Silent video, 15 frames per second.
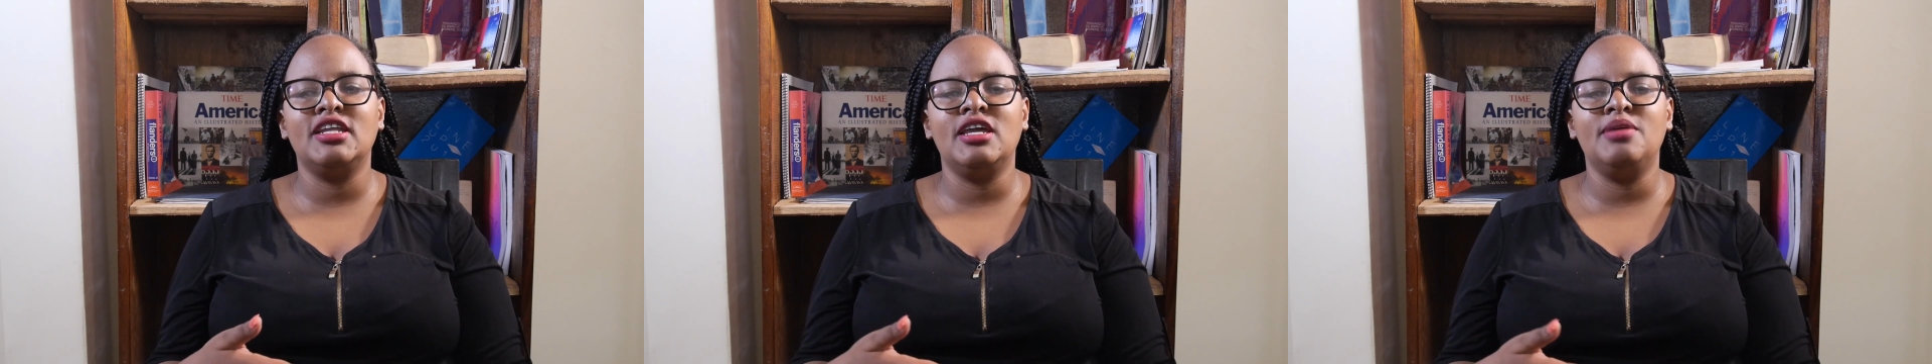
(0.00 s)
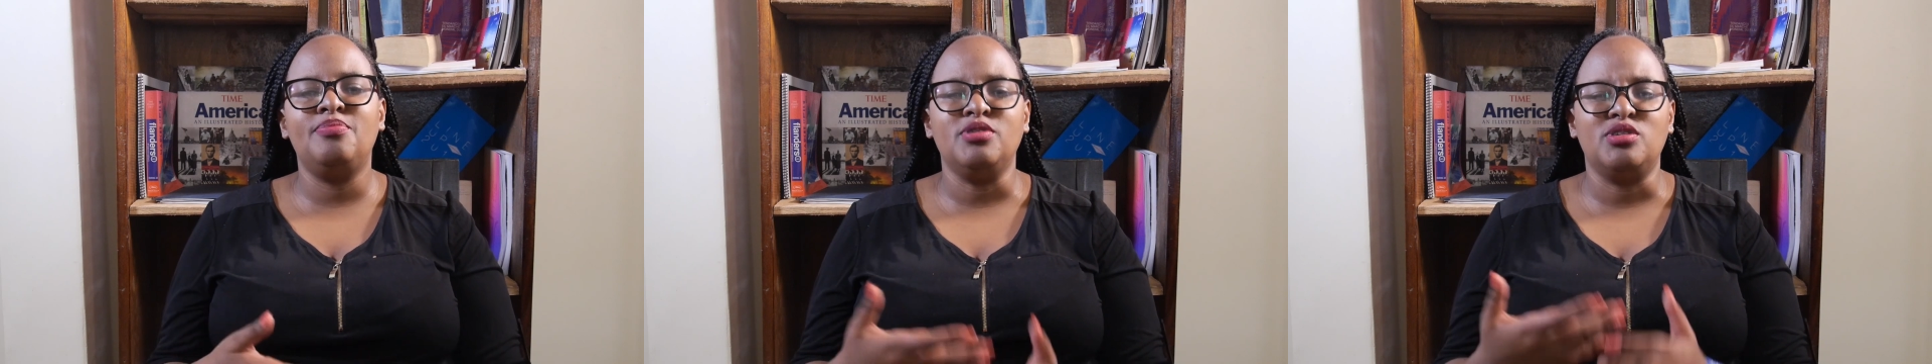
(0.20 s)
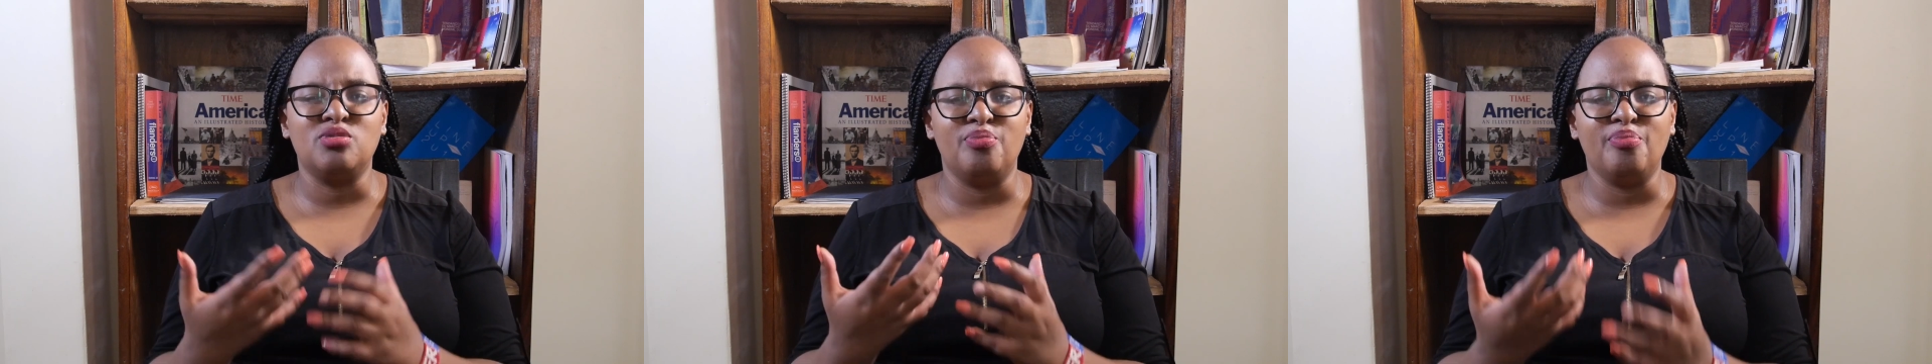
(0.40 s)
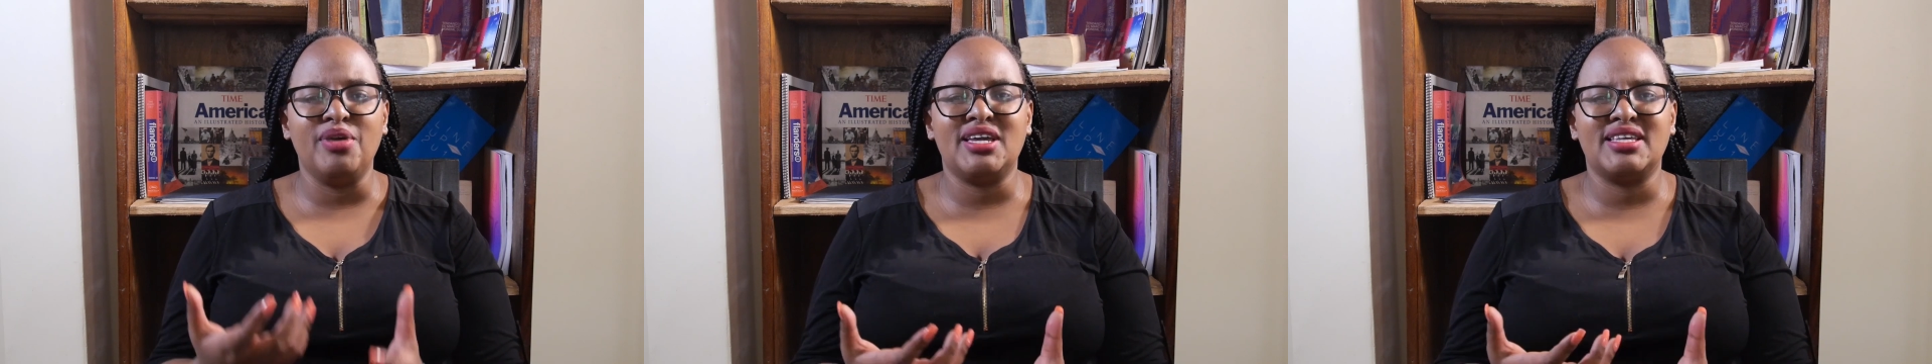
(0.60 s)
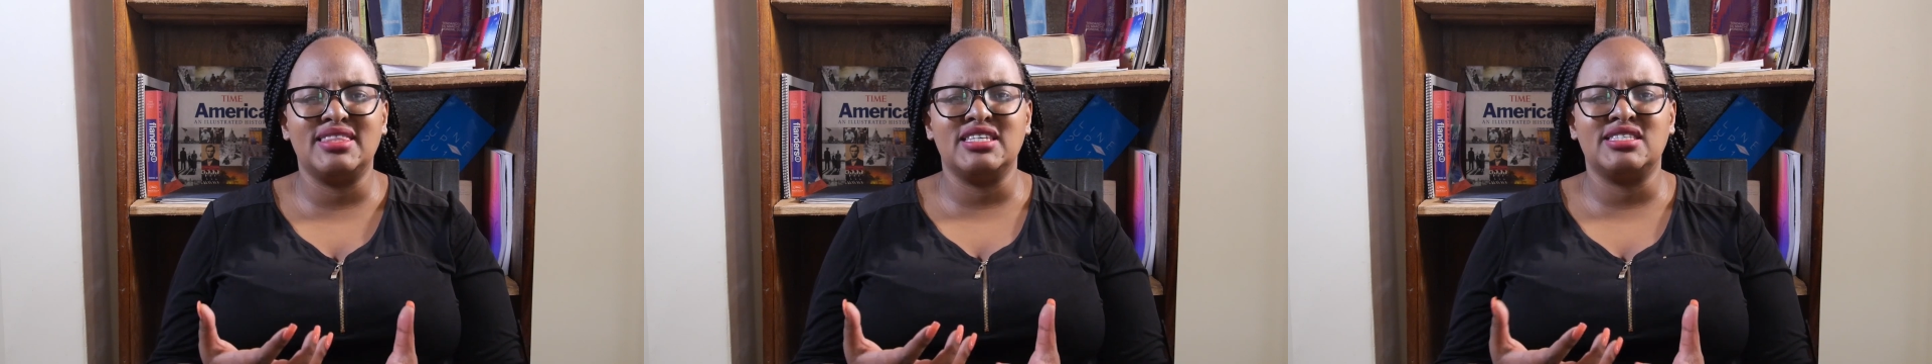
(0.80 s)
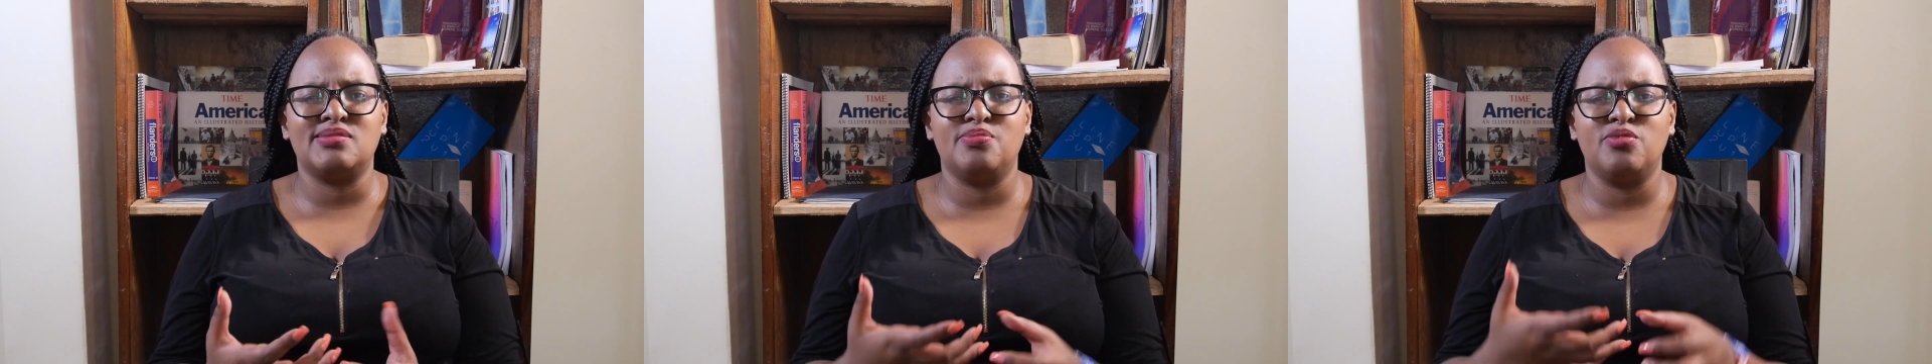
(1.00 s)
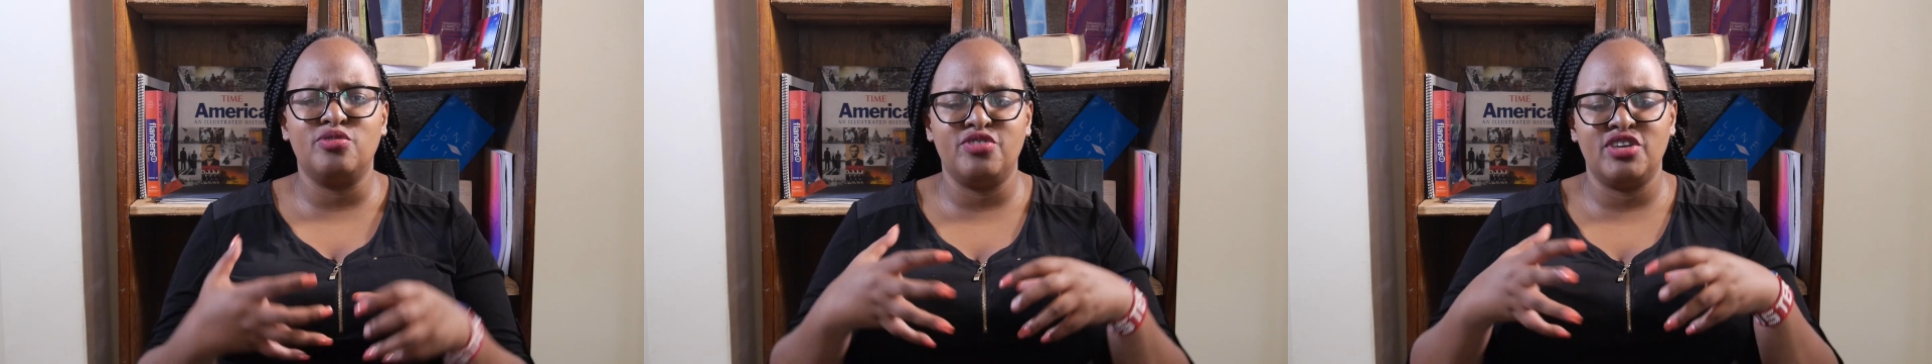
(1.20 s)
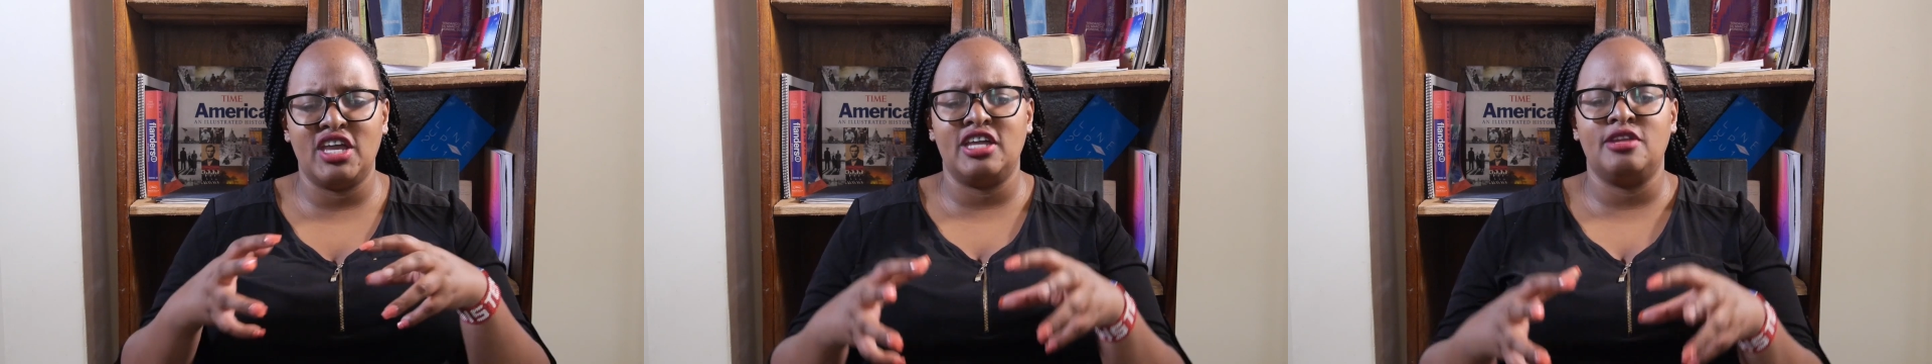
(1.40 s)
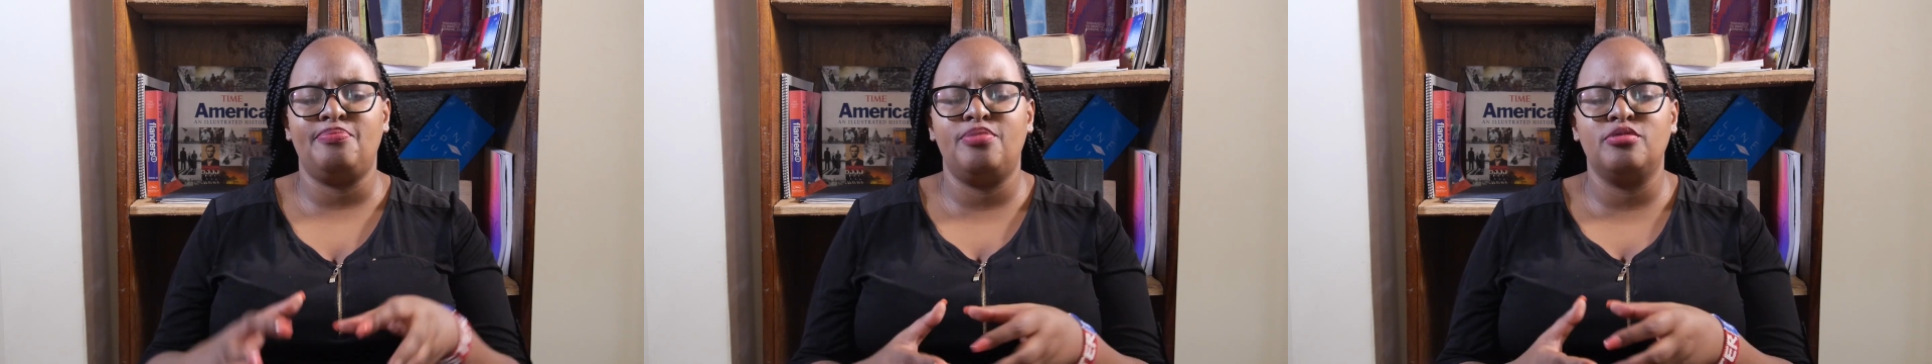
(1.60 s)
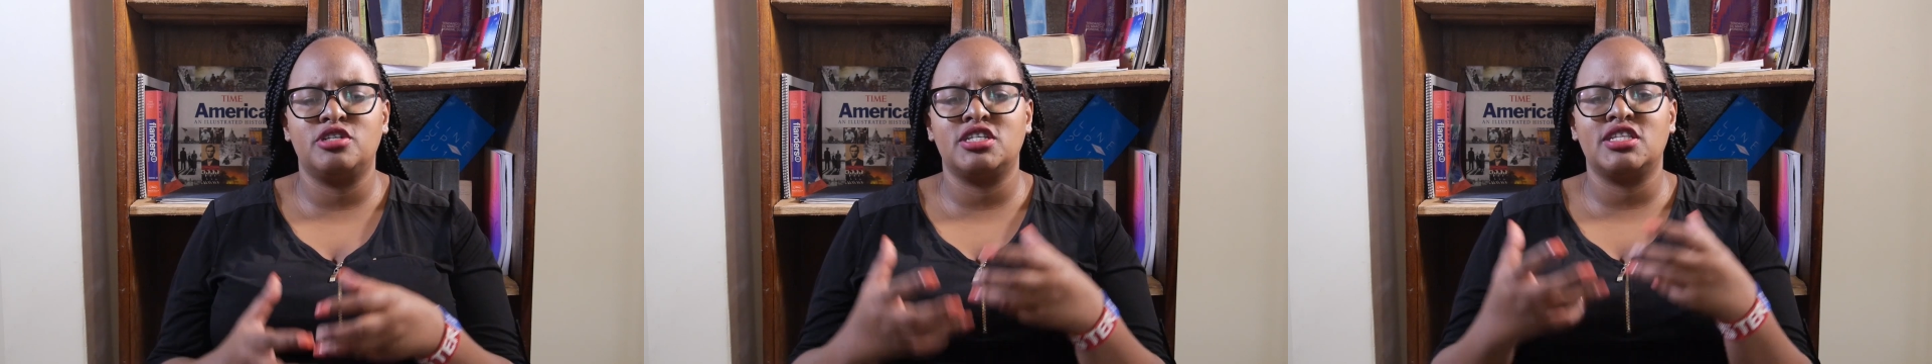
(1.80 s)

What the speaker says: able to make this movie and push